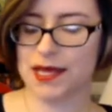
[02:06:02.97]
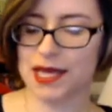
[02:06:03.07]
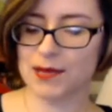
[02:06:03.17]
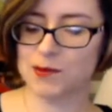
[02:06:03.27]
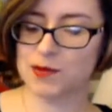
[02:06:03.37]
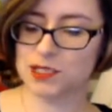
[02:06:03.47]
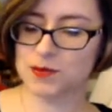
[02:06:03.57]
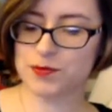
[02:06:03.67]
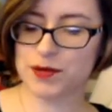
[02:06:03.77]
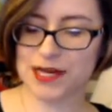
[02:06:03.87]
am going to be
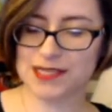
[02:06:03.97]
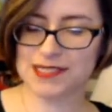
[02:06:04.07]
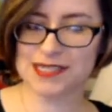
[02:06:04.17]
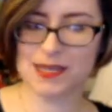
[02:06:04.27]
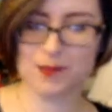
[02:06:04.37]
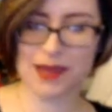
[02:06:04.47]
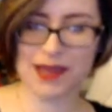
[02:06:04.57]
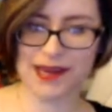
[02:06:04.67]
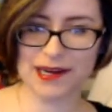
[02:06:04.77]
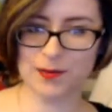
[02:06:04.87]
practicing my
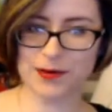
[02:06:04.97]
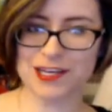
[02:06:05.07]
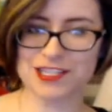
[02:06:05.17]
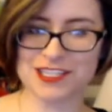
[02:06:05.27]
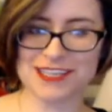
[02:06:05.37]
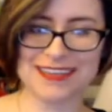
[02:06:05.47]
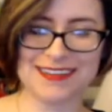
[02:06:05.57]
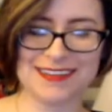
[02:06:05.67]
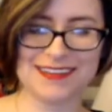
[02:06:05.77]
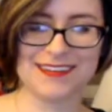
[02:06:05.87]

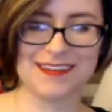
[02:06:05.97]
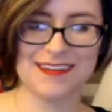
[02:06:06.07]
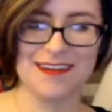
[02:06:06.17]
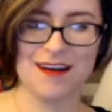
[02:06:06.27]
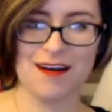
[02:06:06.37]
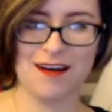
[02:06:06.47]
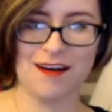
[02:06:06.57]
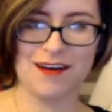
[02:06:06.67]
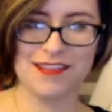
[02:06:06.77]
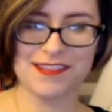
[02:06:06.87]
airbrushing
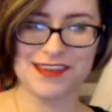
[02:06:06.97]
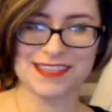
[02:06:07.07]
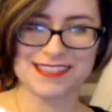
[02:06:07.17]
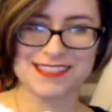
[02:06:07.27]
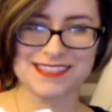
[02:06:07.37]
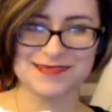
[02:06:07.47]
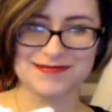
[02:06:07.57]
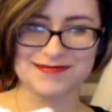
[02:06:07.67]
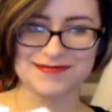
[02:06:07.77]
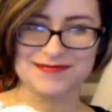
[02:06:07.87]
on this.
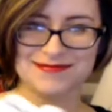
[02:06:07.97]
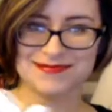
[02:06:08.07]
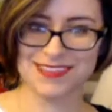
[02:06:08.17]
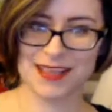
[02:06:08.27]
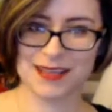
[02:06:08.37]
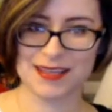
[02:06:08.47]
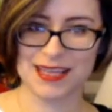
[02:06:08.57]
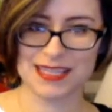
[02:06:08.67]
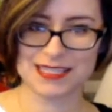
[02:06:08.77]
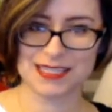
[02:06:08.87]

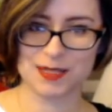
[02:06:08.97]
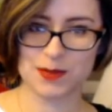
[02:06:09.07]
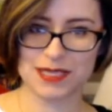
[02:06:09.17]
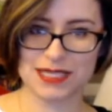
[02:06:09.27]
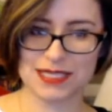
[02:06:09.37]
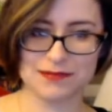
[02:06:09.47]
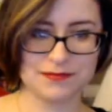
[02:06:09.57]
It's going to be good.